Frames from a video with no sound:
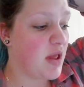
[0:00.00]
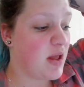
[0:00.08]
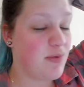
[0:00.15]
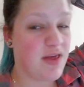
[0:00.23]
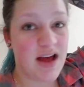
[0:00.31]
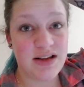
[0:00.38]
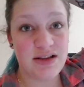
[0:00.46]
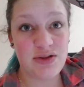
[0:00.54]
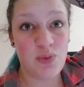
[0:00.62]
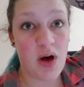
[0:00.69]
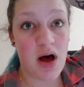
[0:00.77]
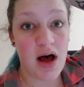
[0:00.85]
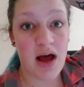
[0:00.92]
maybe that's
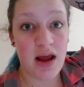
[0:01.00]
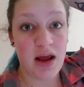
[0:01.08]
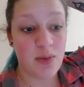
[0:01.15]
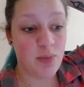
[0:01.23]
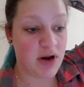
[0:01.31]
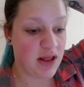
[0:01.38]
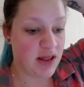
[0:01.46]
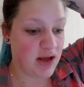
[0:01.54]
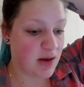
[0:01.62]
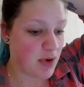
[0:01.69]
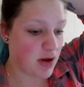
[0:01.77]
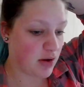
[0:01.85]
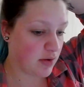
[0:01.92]
why but I
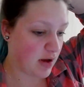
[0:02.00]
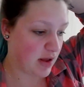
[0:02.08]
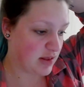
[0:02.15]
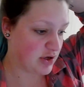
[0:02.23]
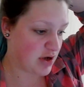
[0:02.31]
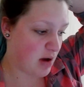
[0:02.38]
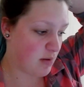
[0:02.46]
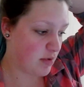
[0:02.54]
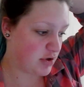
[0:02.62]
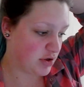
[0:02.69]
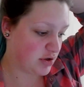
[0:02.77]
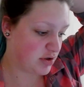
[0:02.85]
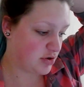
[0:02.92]
think I might go get in the
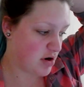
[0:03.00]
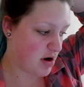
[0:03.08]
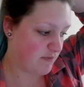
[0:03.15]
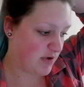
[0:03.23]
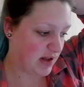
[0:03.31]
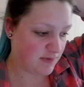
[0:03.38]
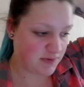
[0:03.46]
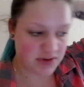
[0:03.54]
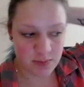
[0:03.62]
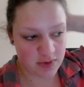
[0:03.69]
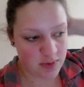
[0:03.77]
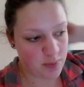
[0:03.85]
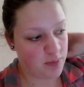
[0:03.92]
shower just to try and relieve
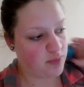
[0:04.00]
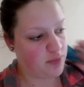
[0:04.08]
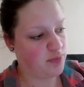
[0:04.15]
some of the